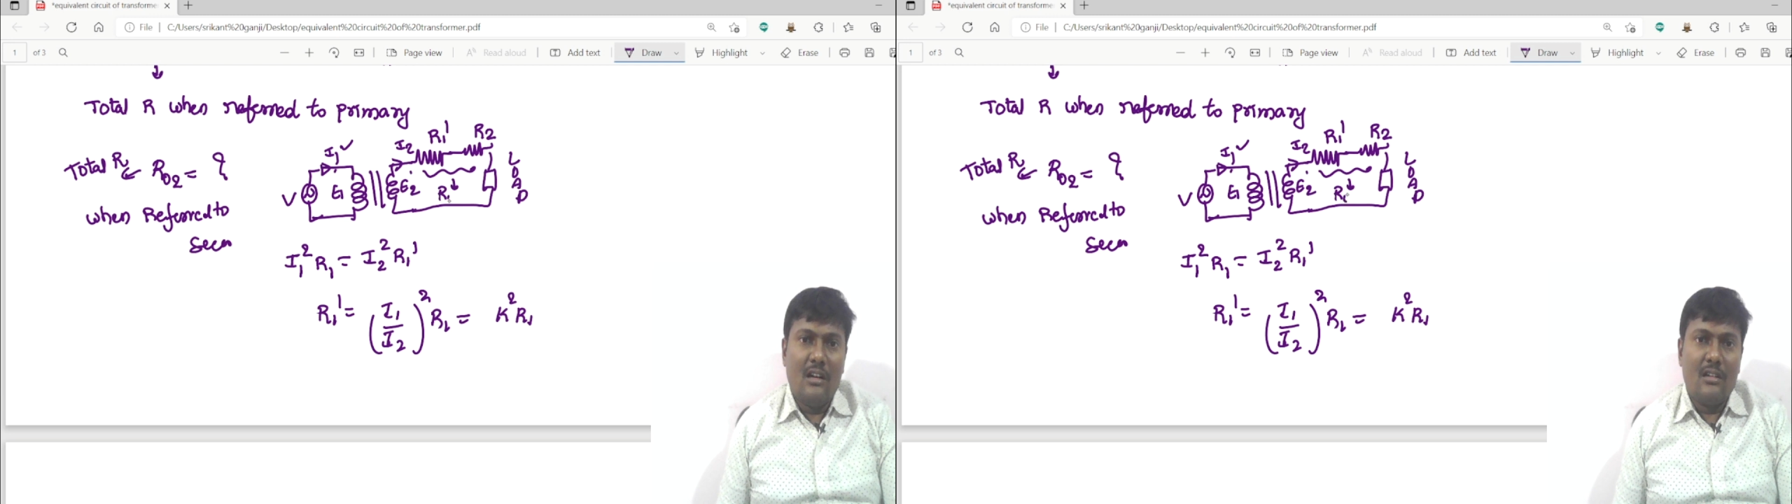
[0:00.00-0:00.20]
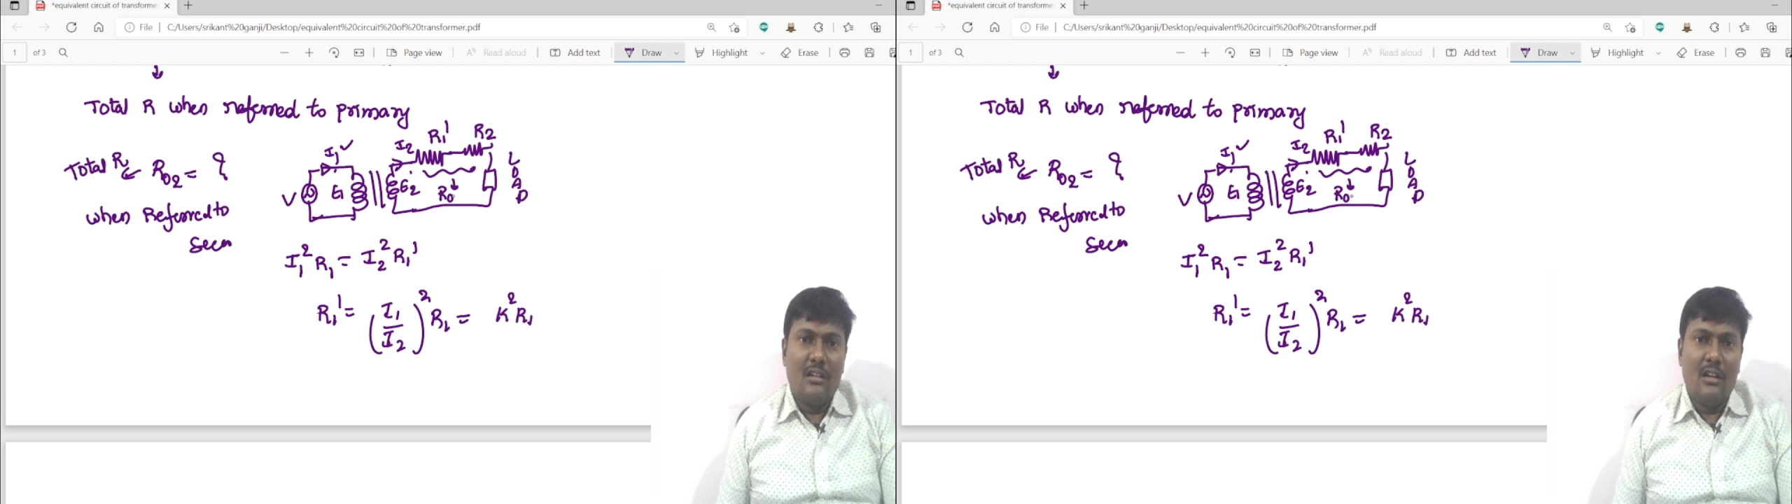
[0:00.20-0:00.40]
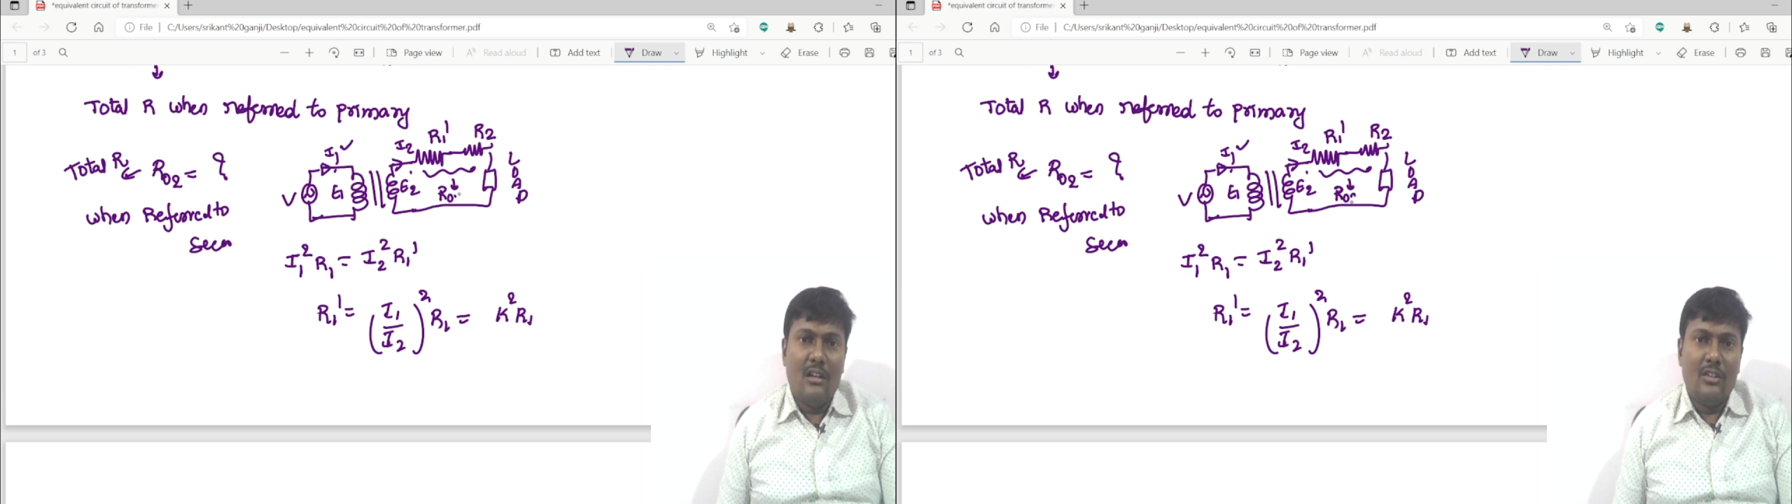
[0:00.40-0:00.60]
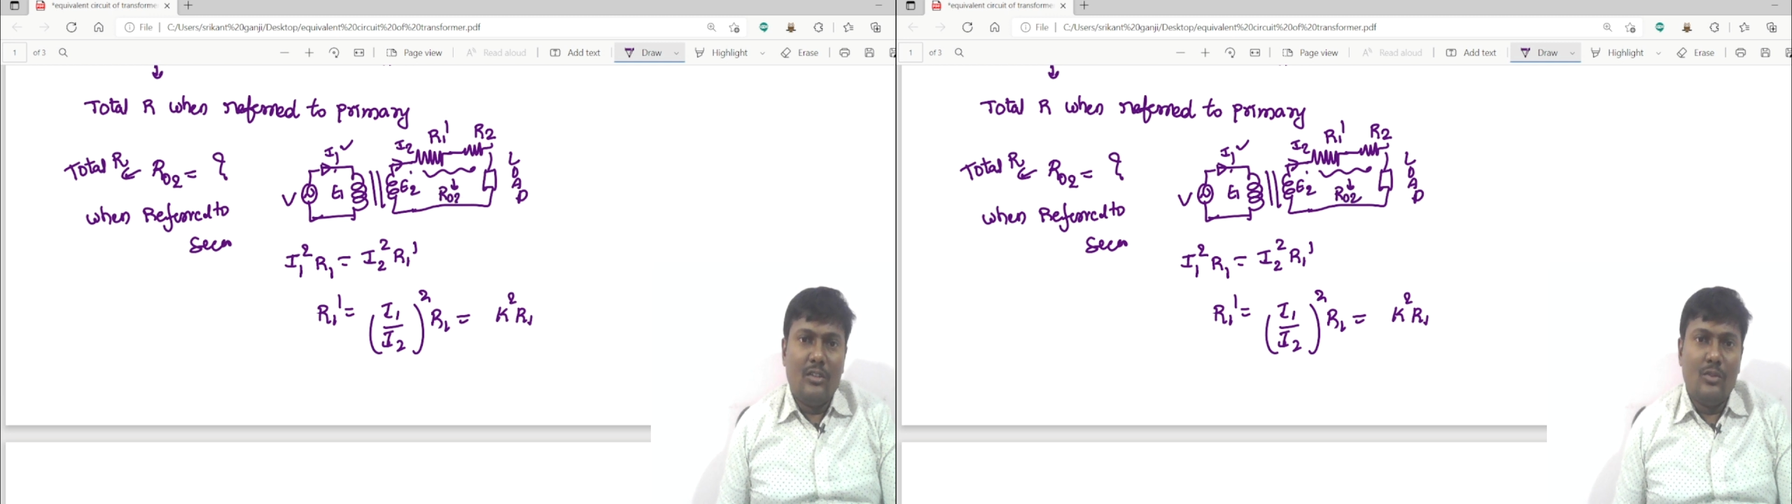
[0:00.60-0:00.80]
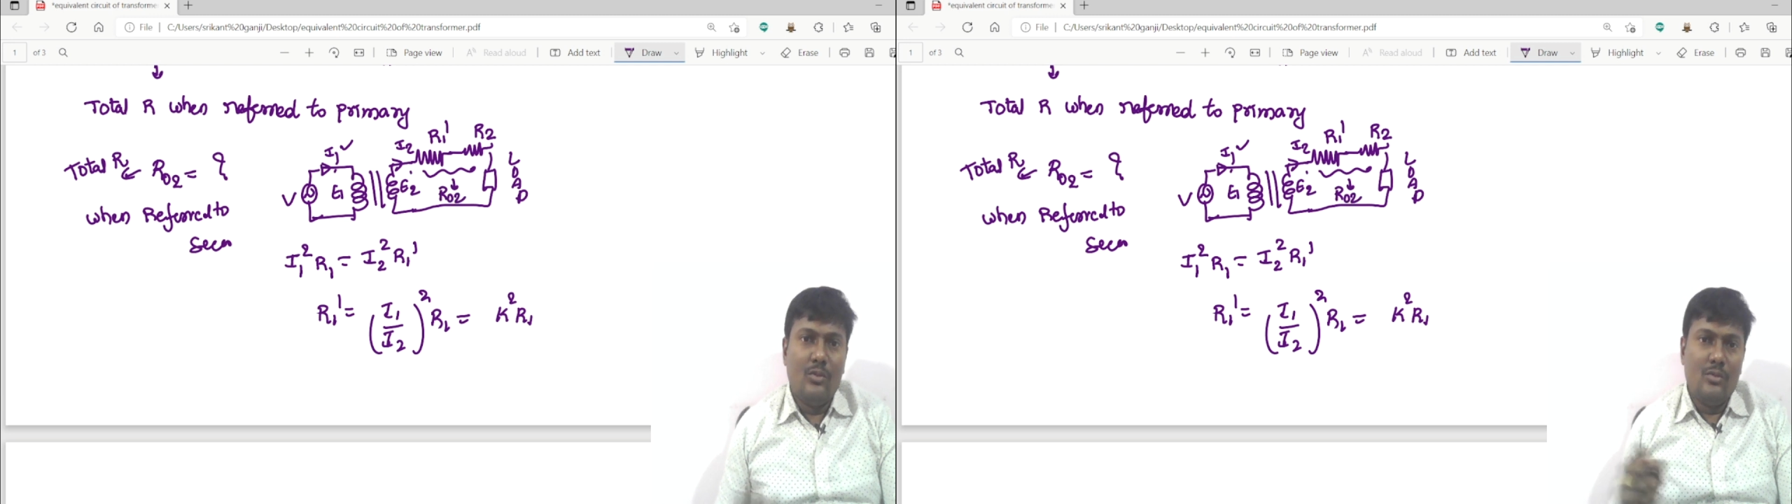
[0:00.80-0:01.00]
naught
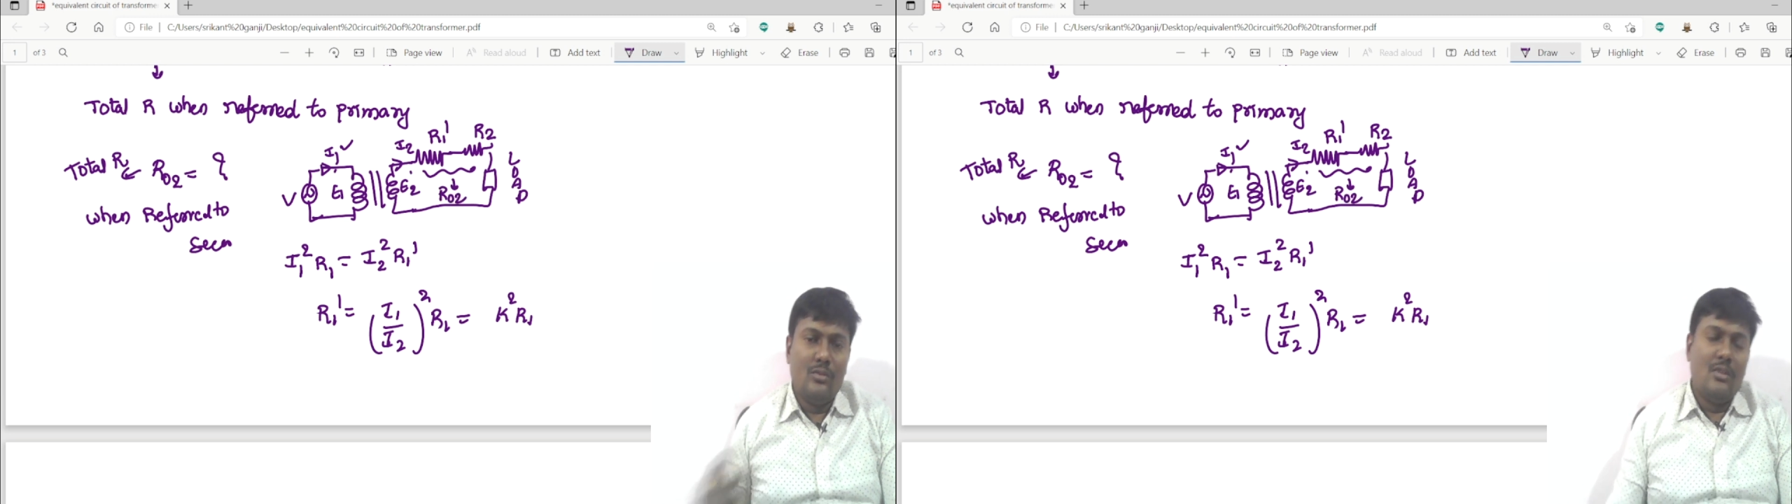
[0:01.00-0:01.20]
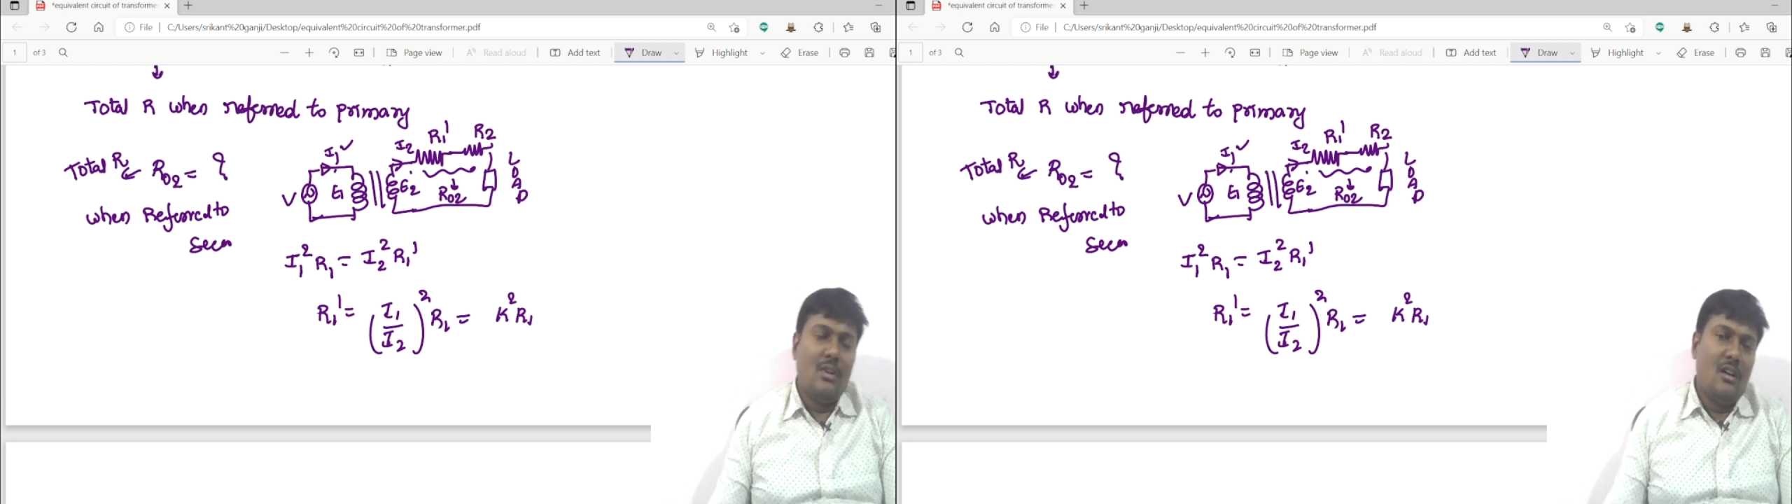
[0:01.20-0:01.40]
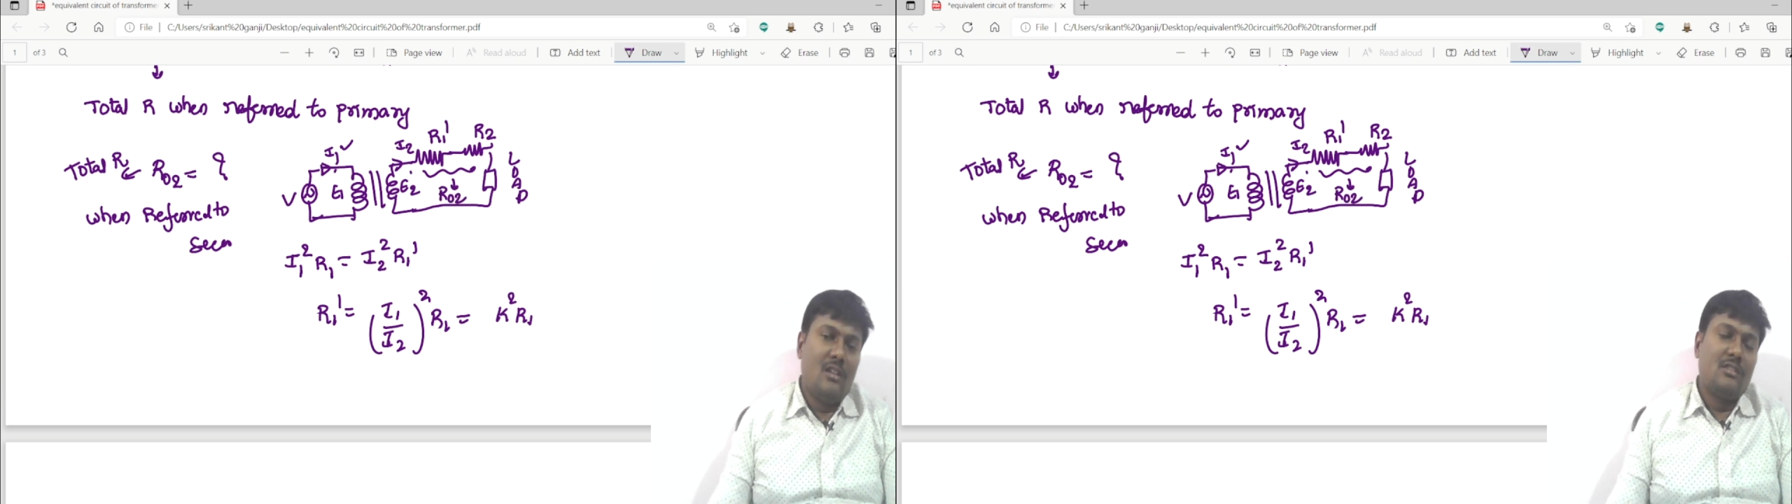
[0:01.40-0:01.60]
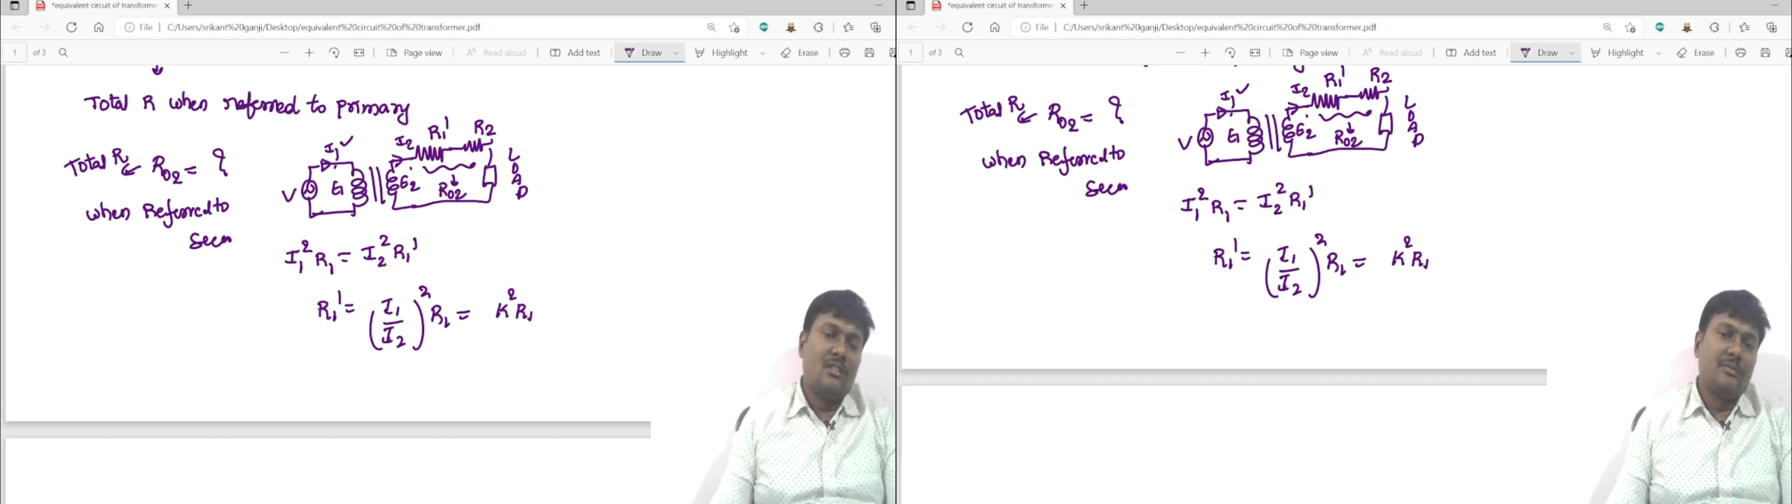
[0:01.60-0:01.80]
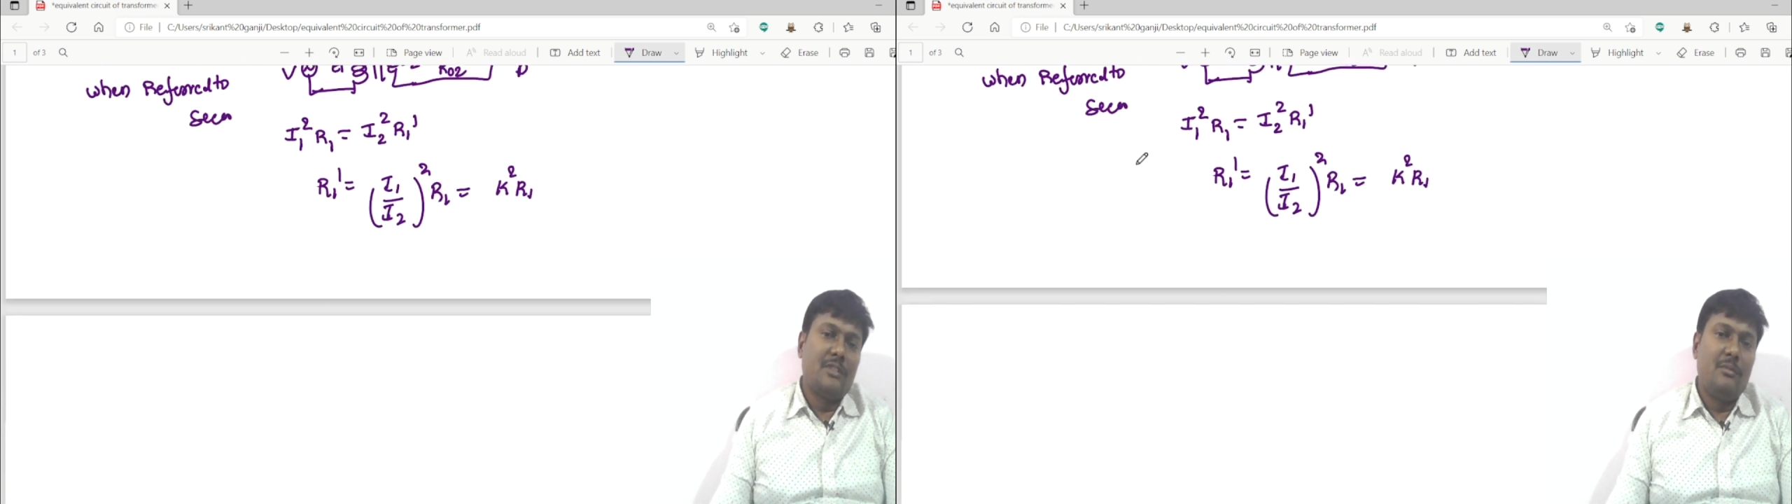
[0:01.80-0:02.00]
to r
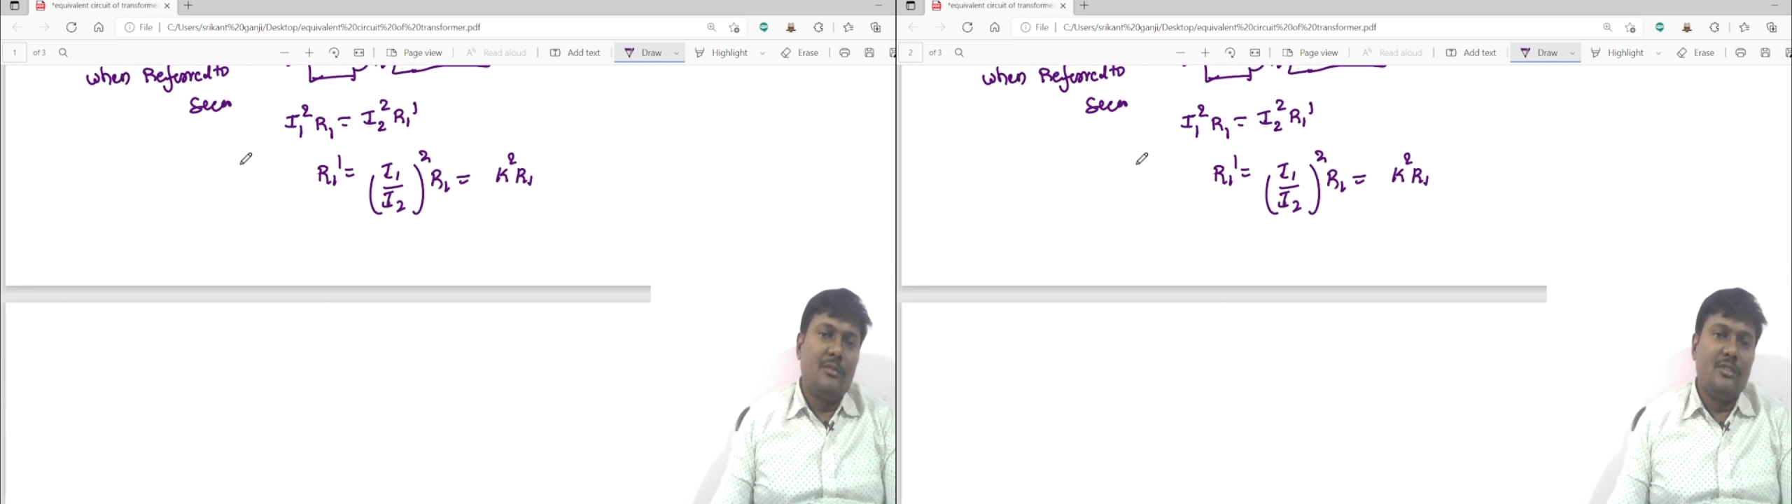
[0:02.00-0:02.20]
subscript